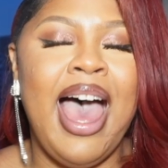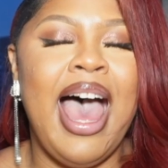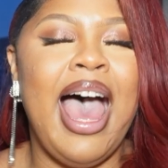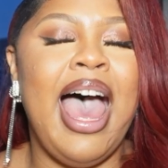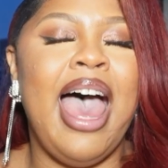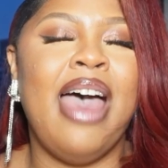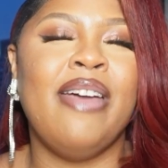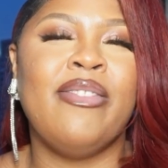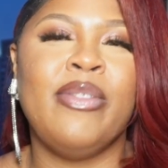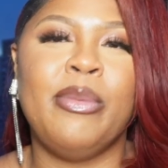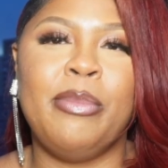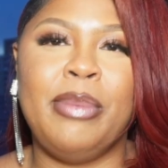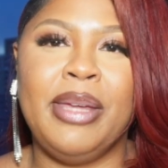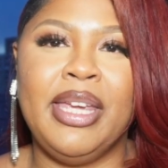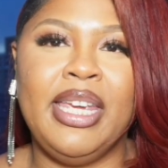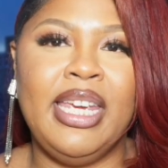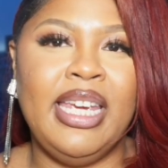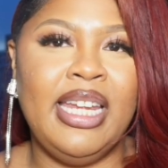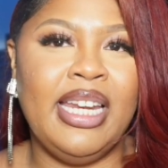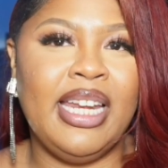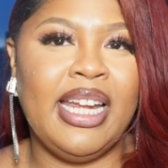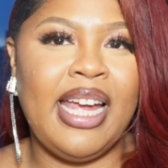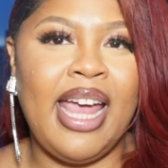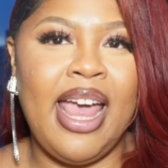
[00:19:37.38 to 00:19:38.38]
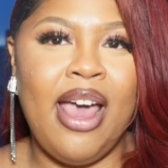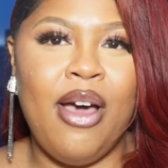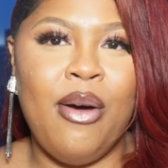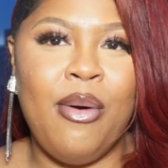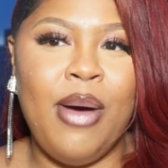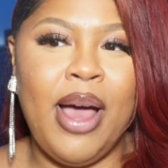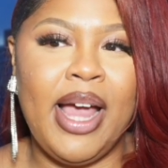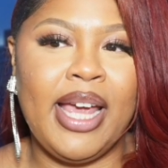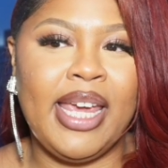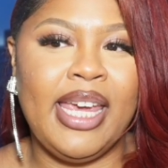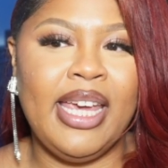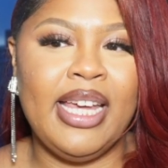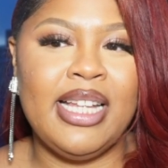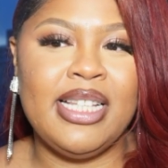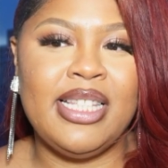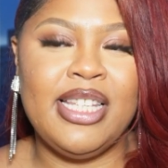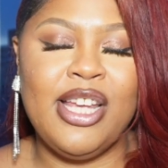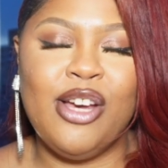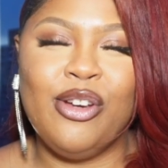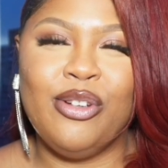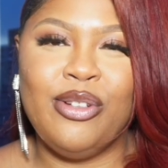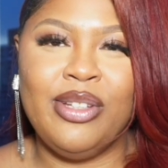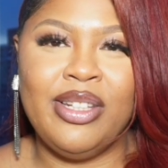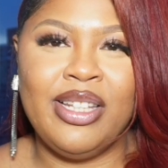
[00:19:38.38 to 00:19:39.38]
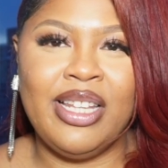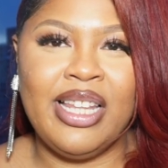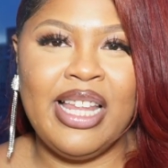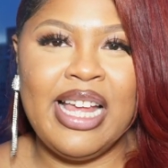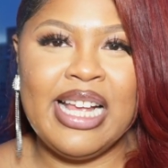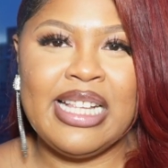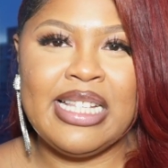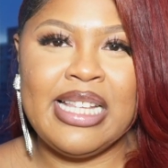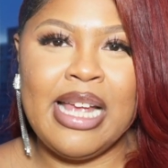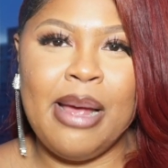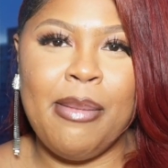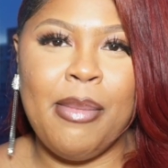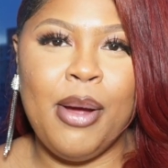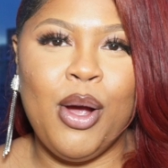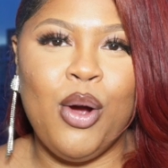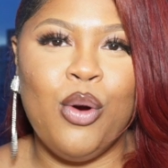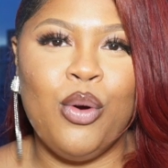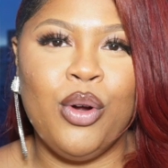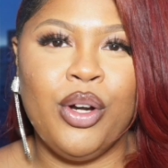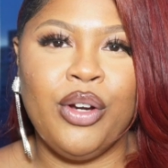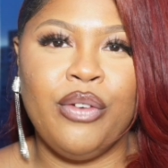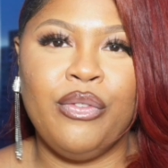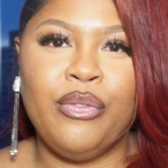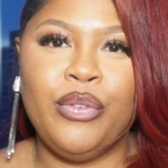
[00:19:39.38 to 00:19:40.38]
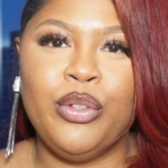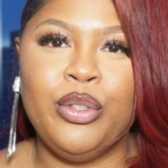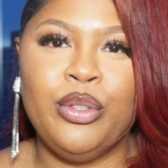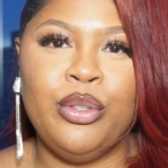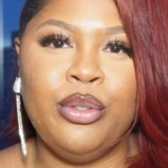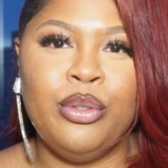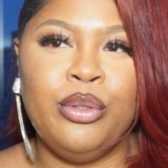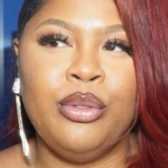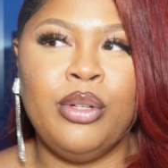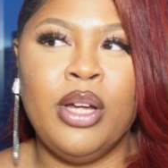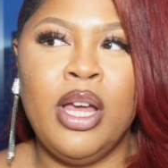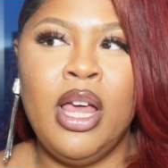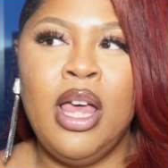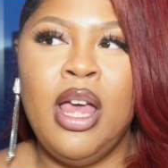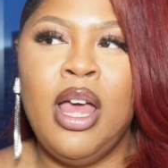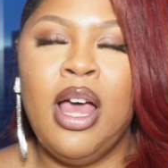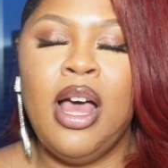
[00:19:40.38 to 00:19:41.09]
I haven't been eating out. I can't tell you the last time I ordered food.